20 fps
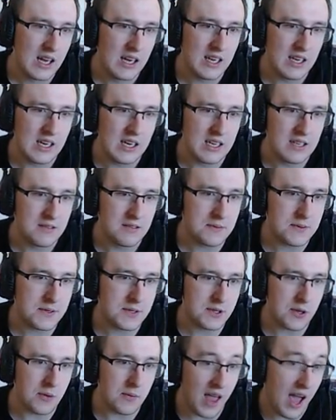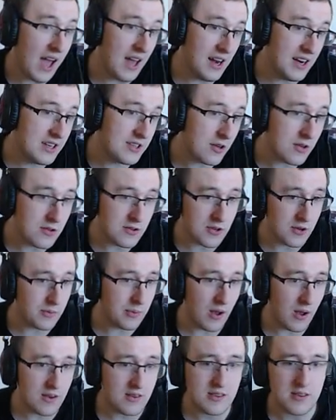So that is also
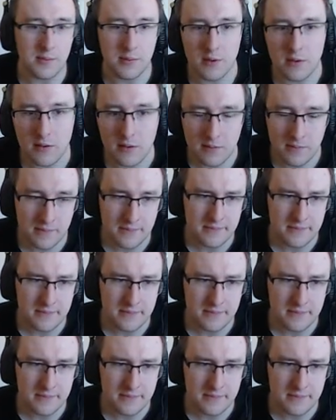possible.